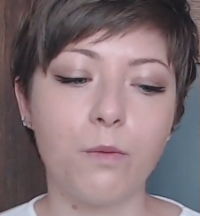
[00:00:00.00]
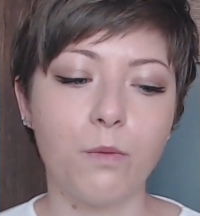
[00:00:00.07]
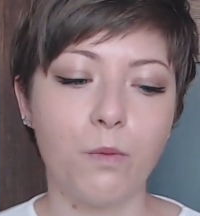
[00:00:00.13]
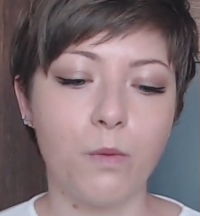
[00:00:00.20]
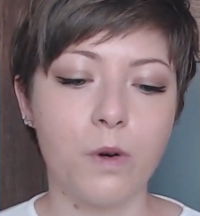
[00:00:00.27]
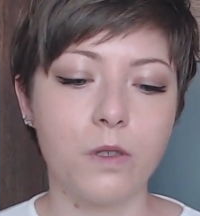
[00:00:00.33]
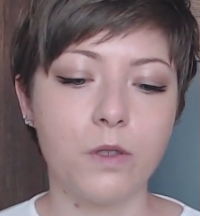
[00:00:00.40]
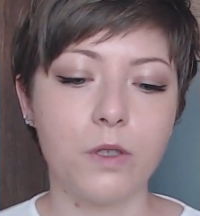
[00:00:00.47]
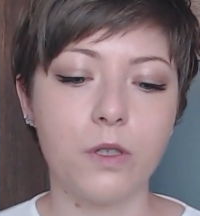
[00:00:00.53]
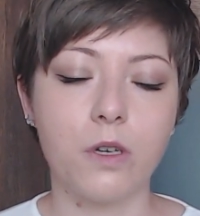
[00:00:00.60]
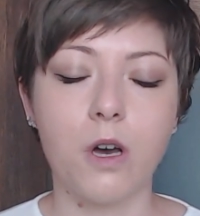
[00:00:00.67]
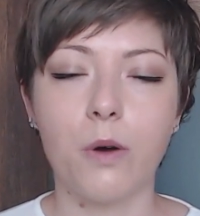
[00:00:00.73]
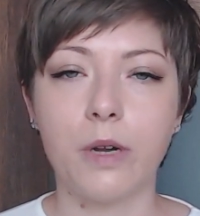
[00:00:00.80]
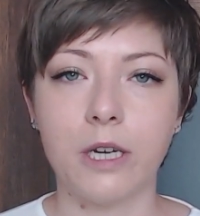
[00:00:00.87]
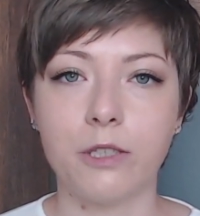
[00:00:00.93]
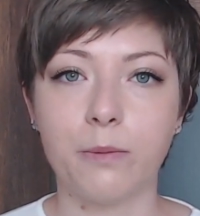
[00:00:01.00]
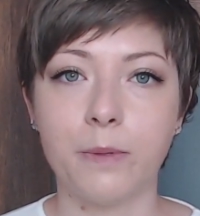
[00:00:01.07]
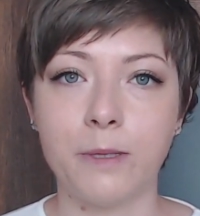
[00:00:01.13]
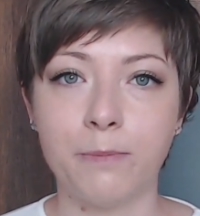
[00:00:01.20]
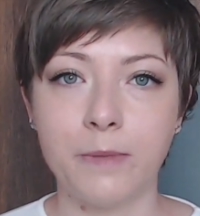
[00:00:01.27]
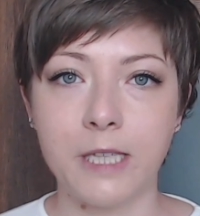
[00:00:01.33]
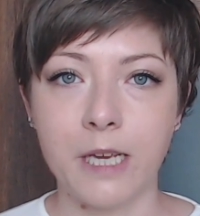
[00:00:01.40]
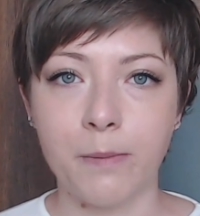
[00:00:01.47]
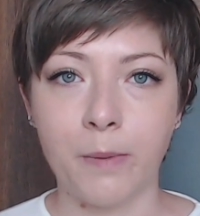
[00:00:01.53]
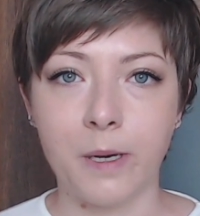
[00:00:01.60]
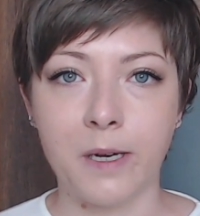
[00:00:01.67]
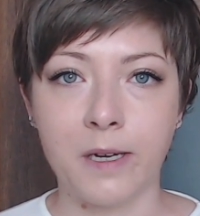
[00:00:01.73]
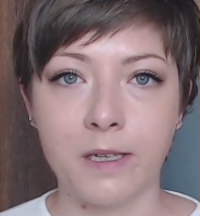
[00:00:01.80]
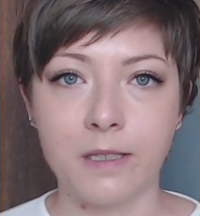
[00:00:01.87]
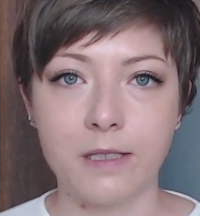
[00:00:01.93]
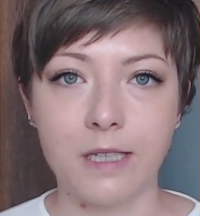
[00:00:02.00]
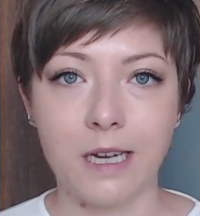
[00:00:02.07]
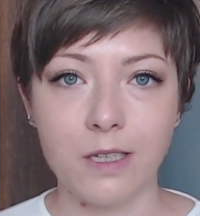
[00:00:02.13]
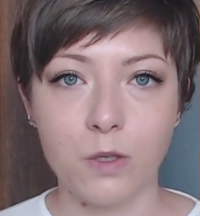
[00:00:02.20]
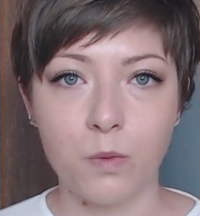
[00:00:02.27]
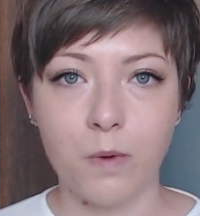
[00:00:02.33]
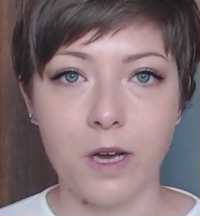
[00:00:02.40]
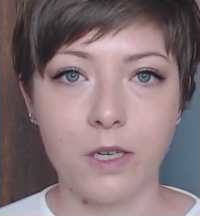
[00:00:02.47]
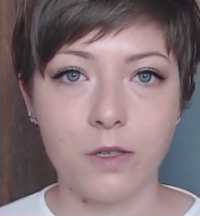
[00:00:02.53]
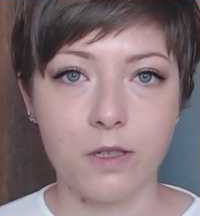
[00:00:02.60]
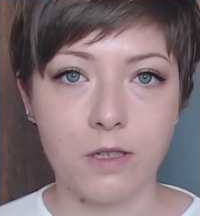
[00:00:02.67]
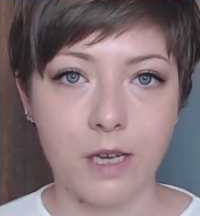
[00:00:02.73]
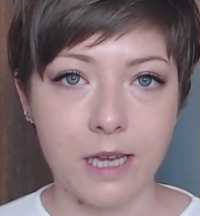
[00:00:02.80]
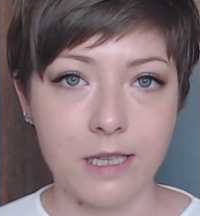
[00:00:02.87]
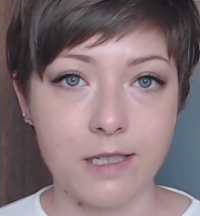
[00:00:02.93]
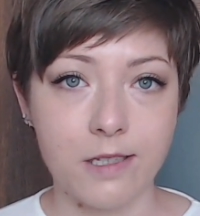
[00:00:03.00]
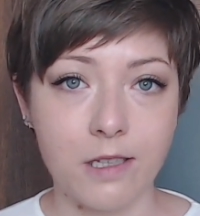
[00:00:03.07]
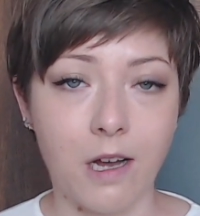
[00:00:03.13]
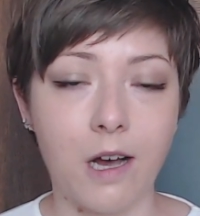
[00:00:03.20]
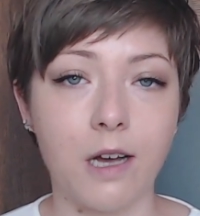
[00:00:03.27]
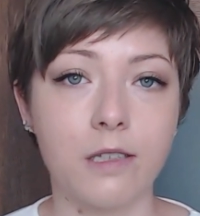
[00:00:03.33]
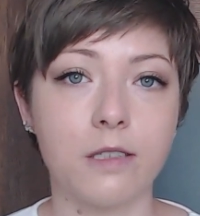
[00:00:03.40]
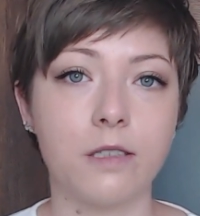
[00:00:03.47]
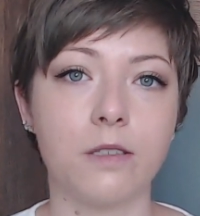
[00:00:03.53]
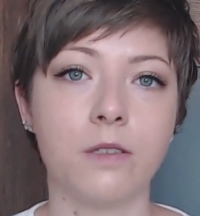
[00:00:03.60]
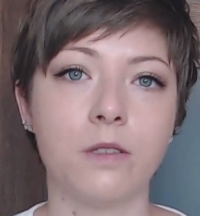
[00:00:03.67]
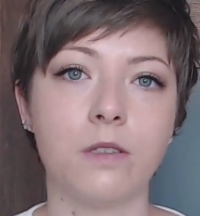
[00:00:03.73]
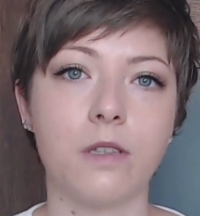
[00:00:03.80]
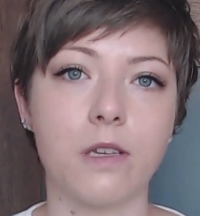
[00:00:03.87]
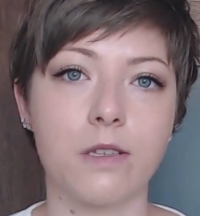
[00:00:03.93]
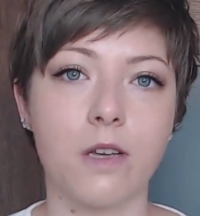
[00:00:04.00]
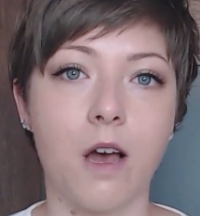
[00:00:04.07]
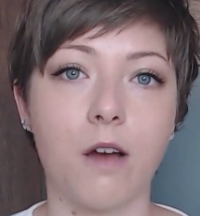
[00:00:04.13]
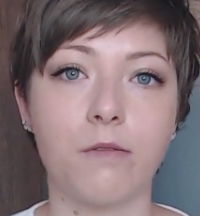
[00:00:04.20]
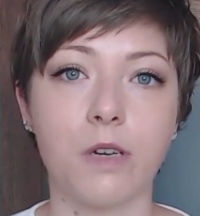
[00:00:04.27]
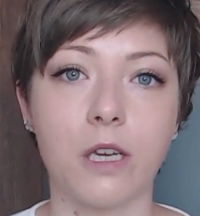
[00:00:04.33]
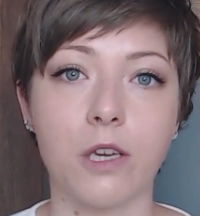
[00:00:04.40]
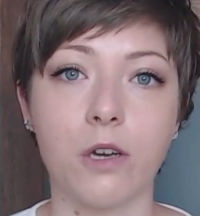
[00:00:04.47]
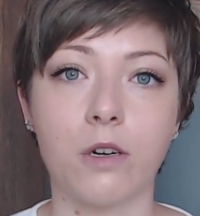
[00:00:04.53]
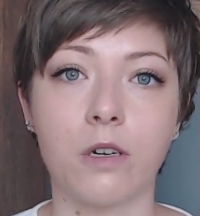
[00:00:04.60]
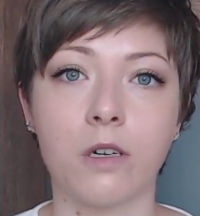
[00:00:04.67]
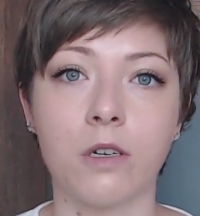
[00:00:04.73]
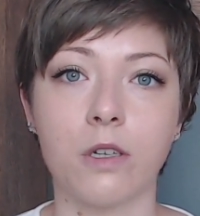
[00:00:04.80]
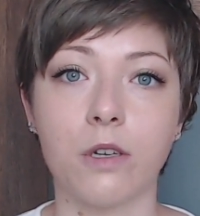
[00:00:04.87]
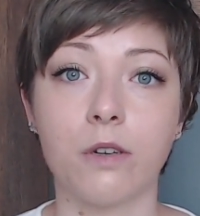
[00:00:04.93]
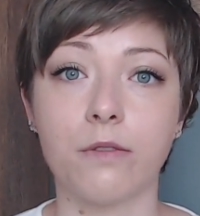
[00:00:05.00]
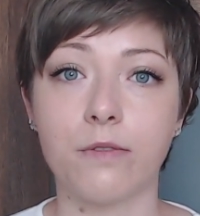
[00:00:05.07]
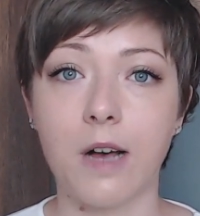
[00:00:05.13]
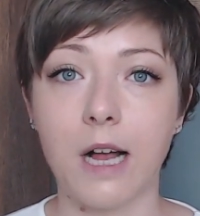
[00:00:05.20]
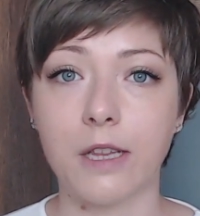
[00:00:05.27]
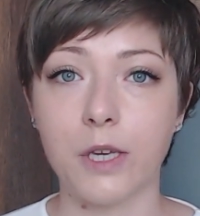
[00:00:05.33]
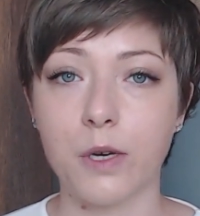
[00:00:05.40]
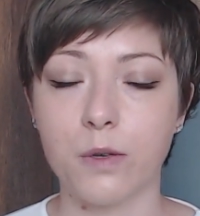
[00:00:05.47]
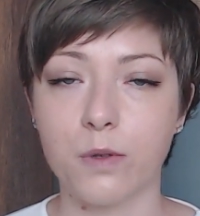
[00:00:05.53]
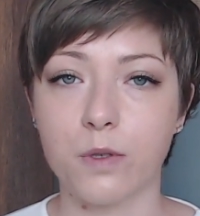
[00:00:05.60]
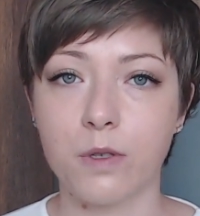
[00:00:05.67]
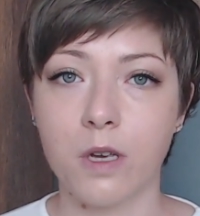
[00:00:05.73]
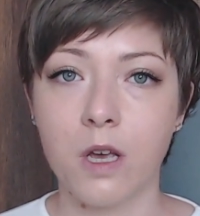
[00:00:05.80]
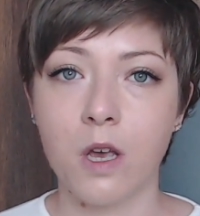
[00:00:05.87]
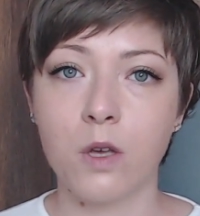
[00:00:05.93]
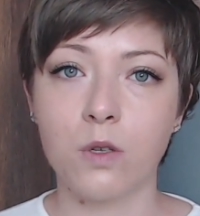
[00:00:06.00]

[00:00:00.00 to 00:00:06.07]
once you go a little bit deeper, that's where you can start discovering your values.